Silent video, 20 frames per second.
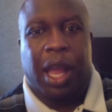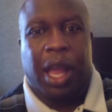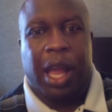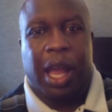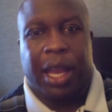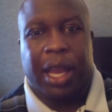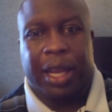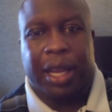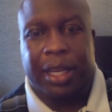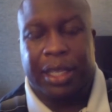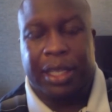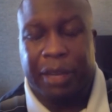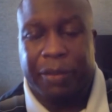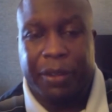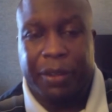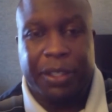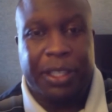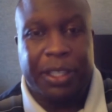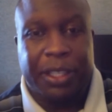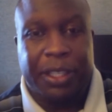I like a
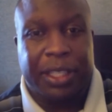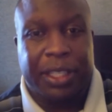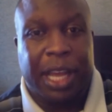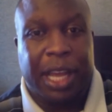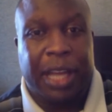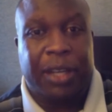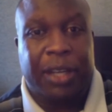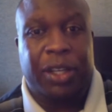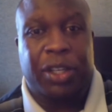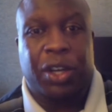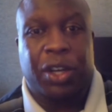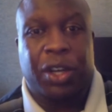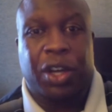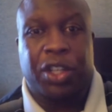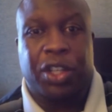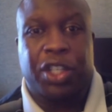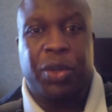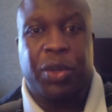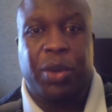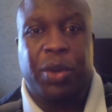defense that's not going to
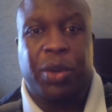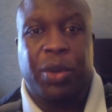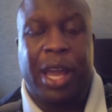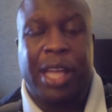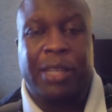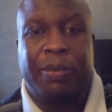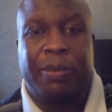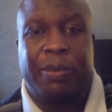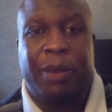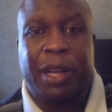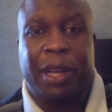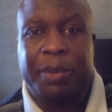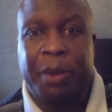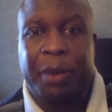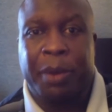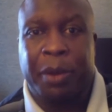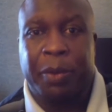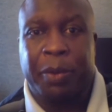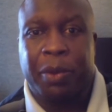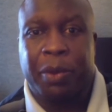cost you as much,
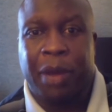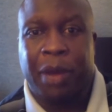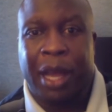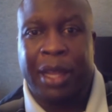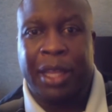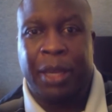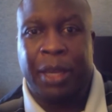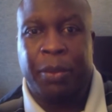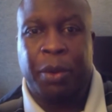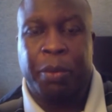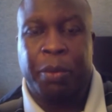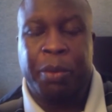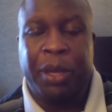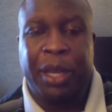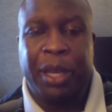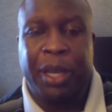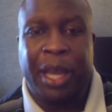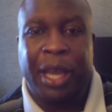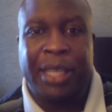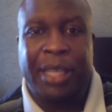but I think will
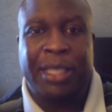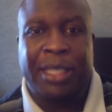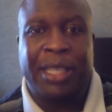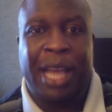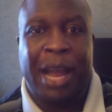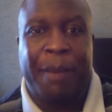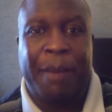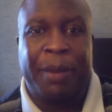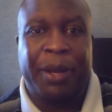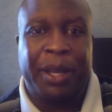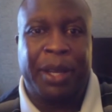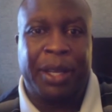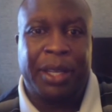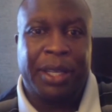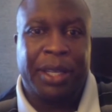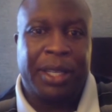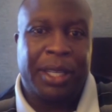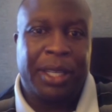be as dominant.